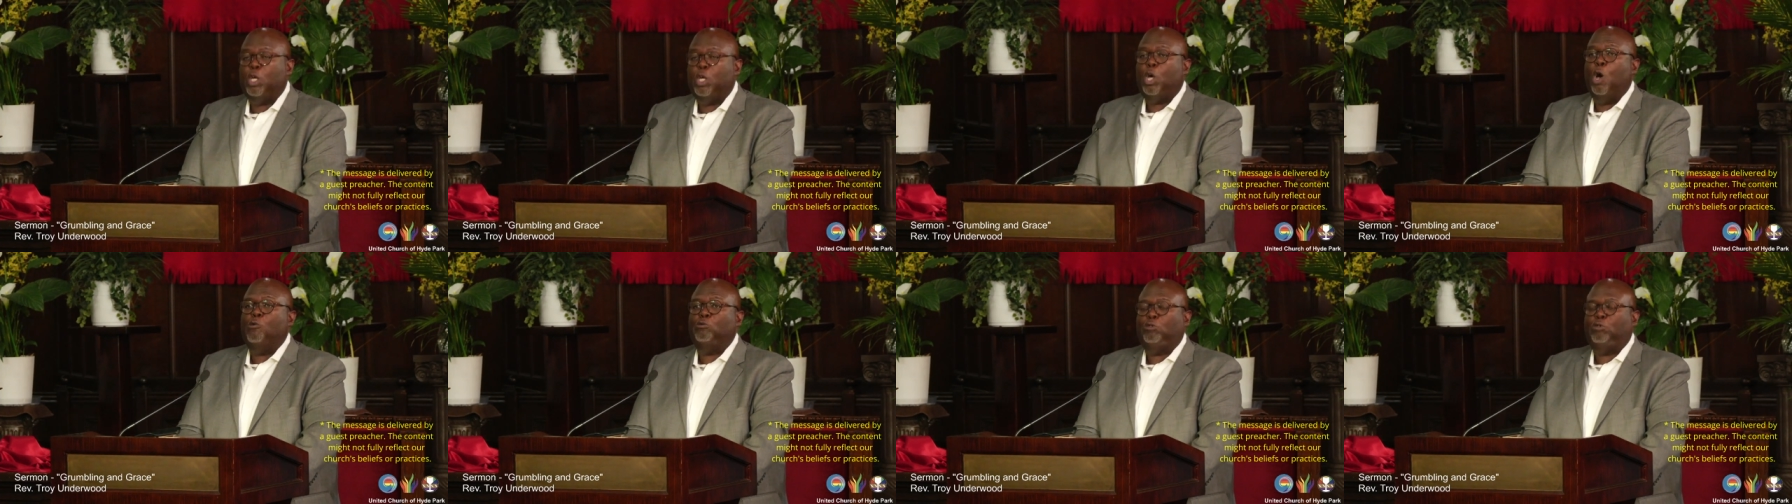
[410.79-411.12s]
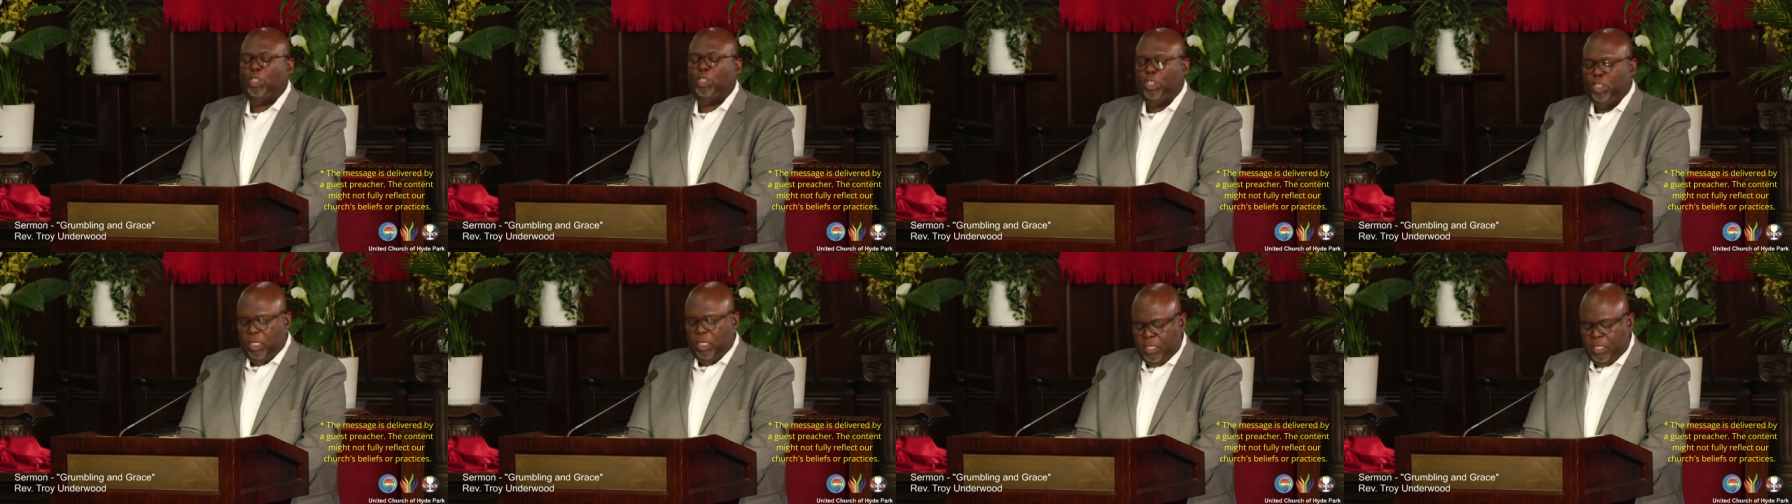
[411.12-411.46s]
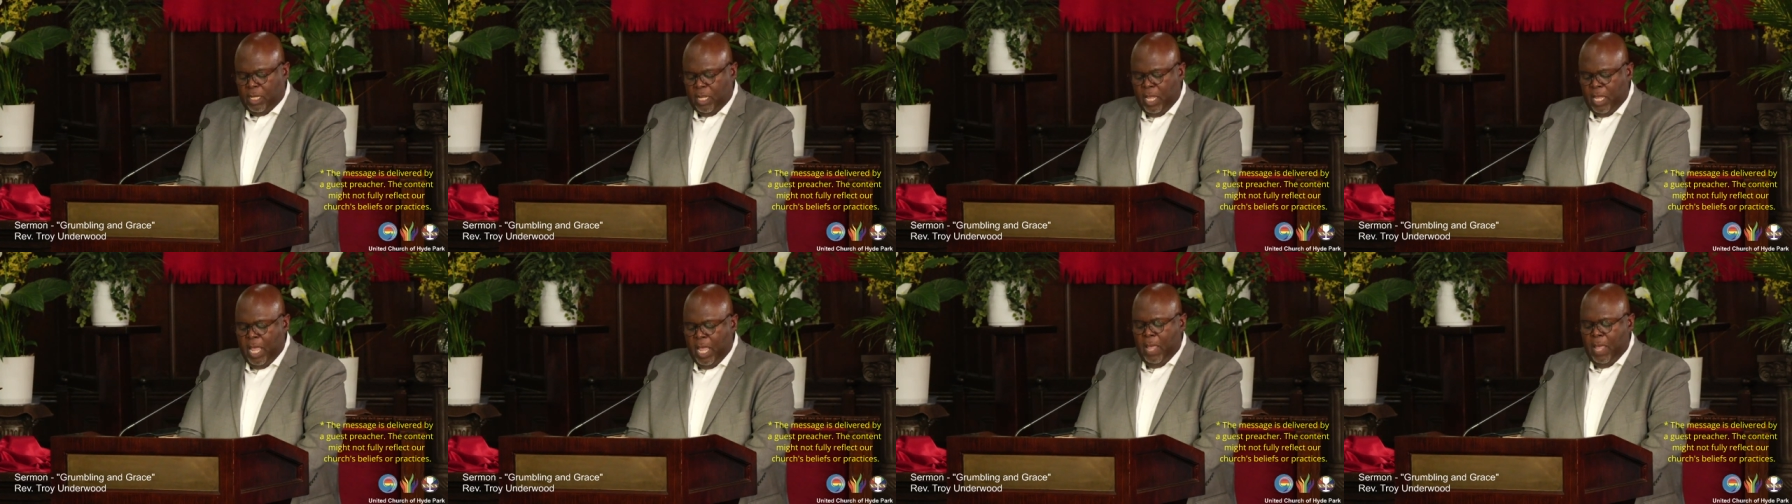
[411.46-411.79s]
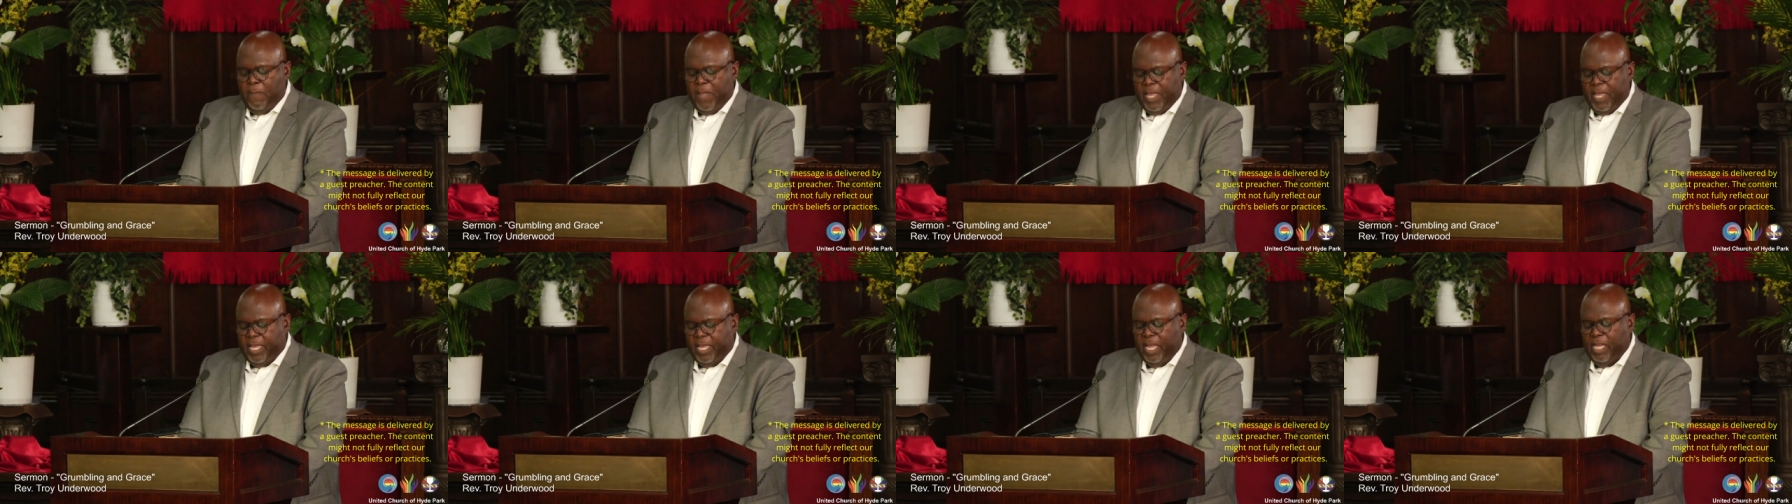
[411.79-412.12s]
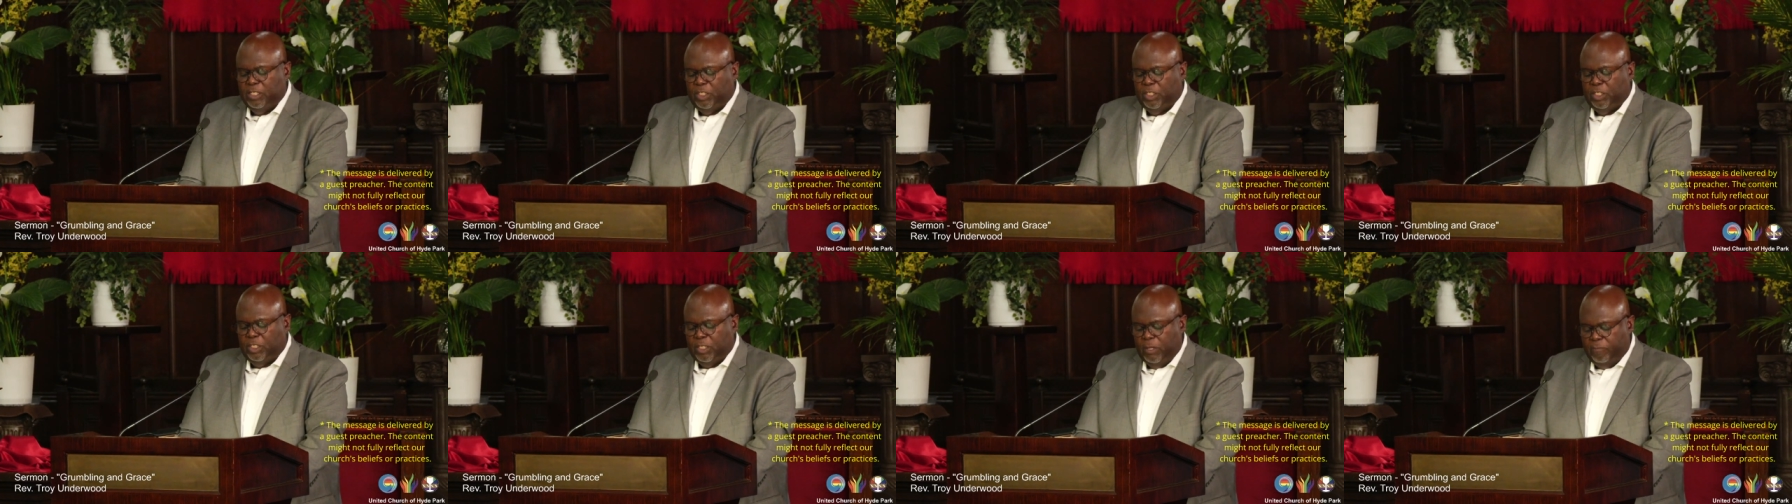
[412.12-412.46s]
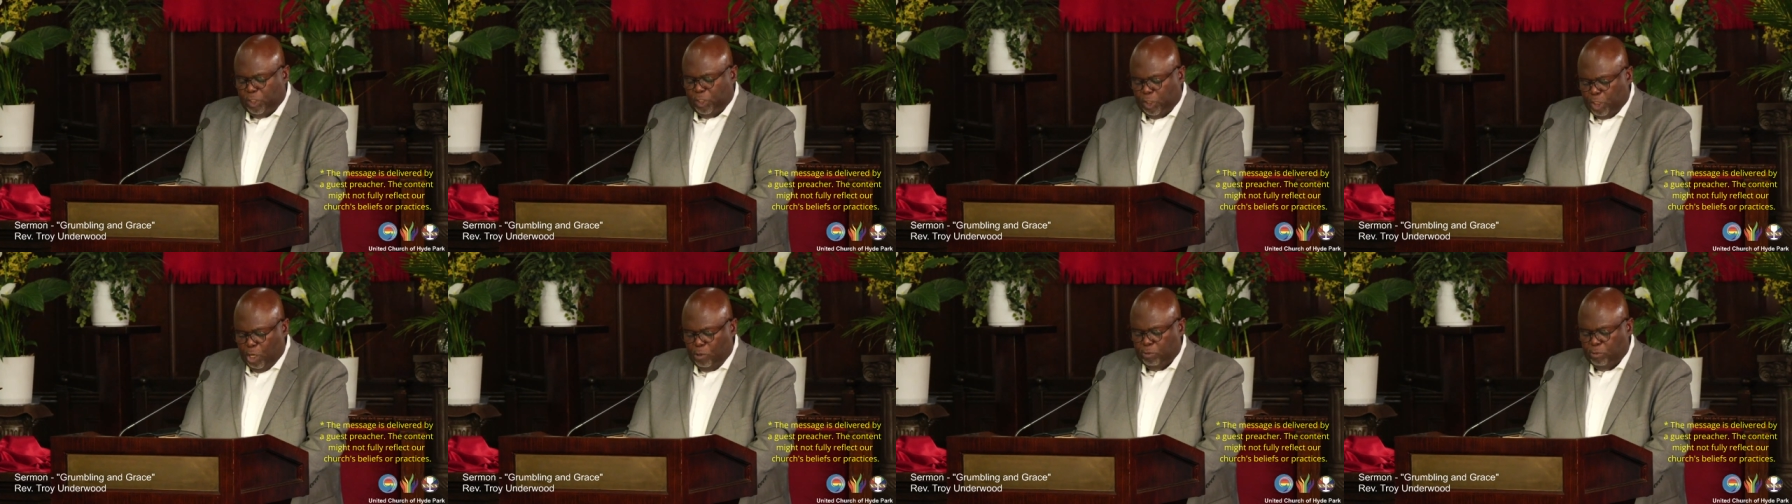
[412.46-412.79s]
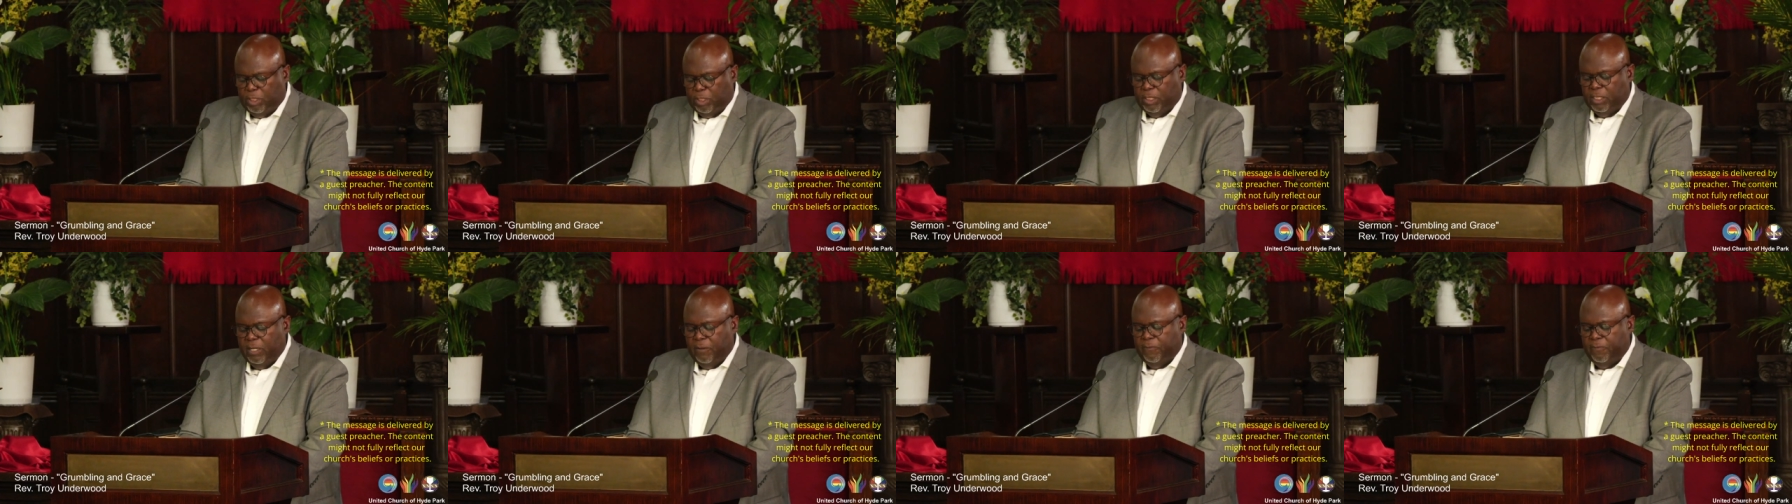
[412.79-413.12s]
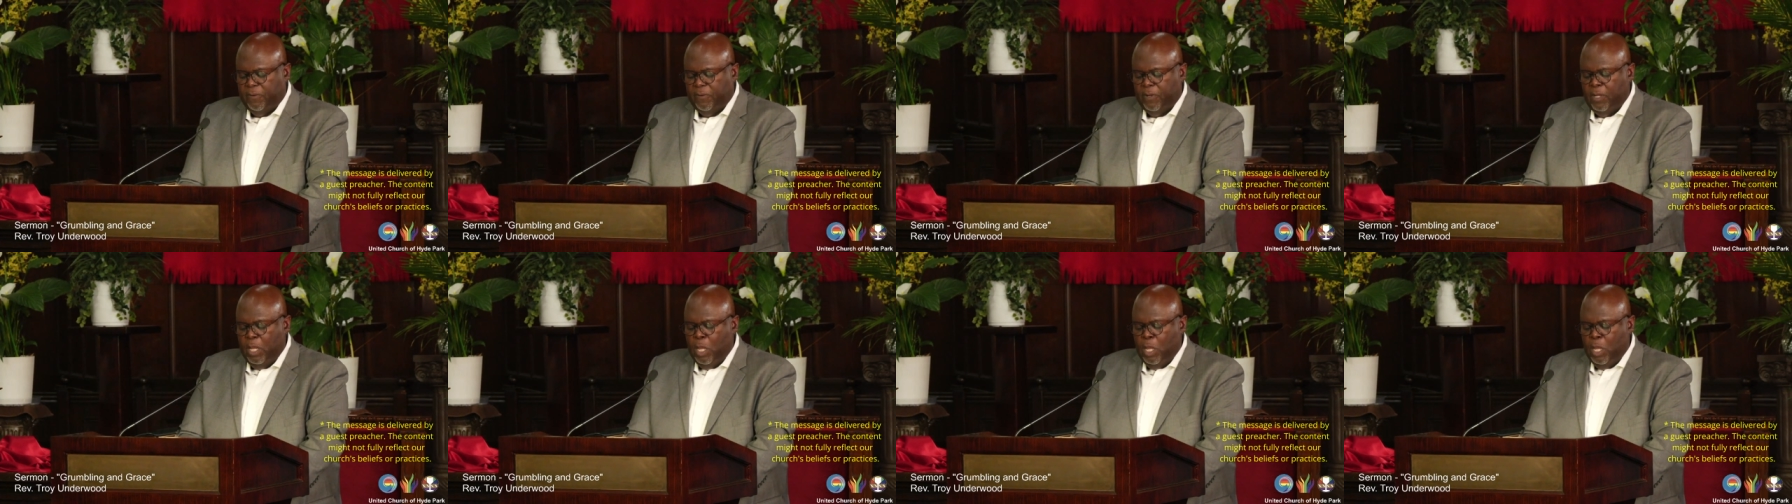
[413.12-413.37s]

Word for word: Goshen because of Joseph.